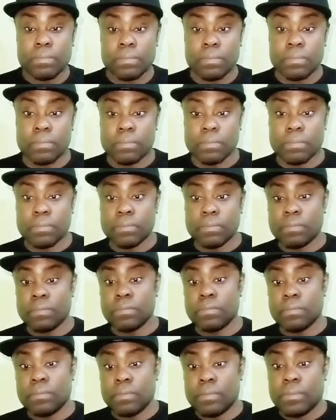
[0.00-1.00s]

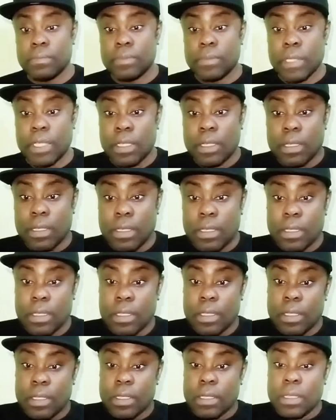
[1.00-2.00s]

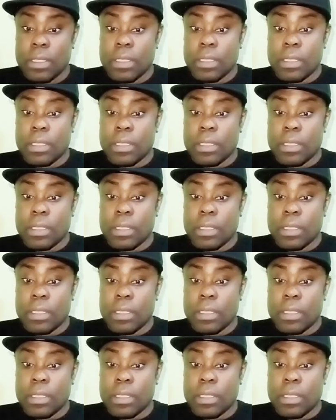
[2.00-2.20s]
(no one is talking)